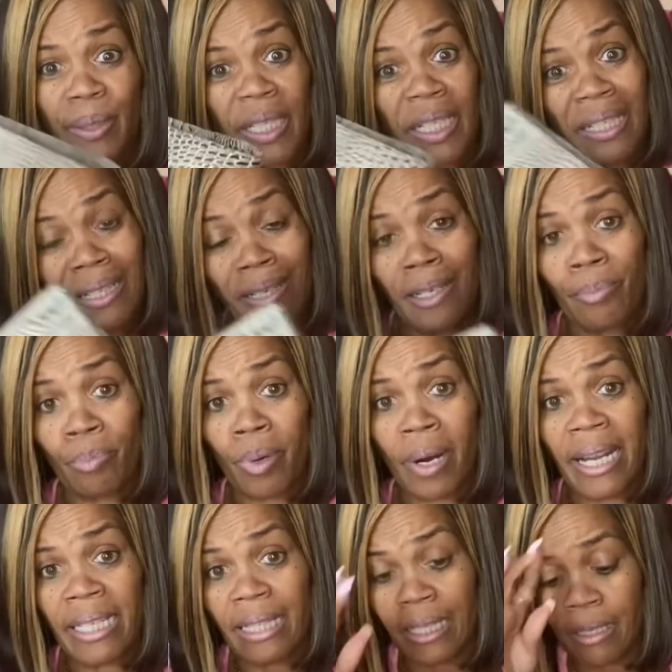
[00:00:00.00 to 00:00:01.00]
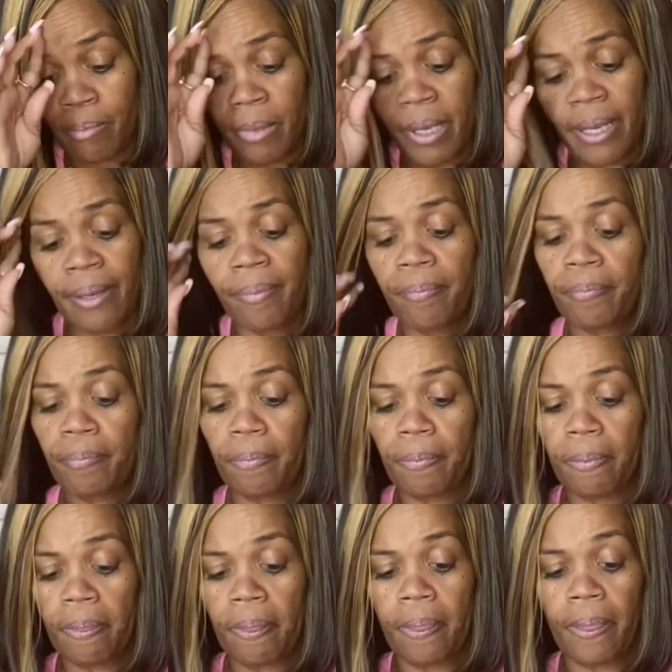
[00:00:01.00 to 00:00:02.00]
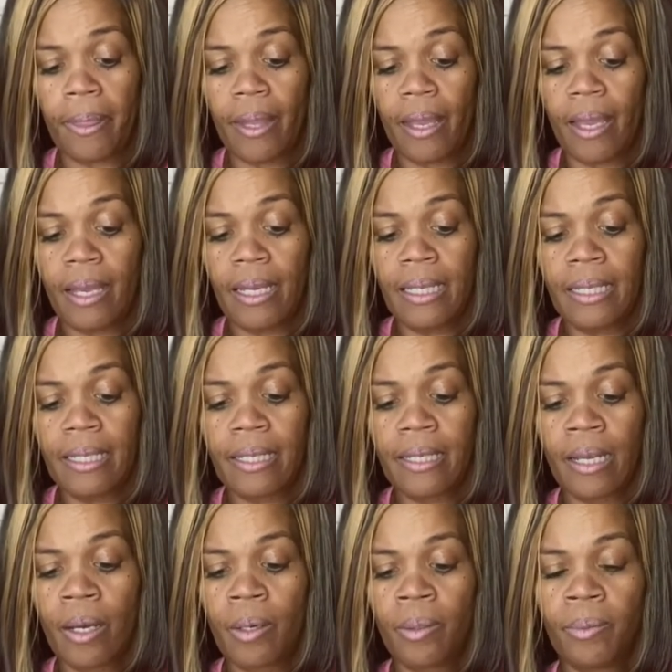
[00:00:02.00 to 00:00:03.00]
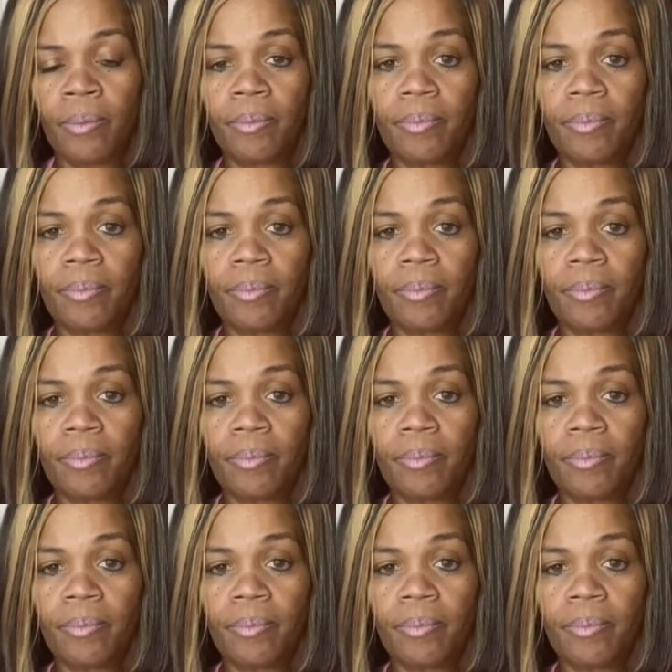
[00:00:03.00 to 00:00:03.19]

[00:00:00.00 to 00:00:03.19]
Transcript: is a good price to me. And so,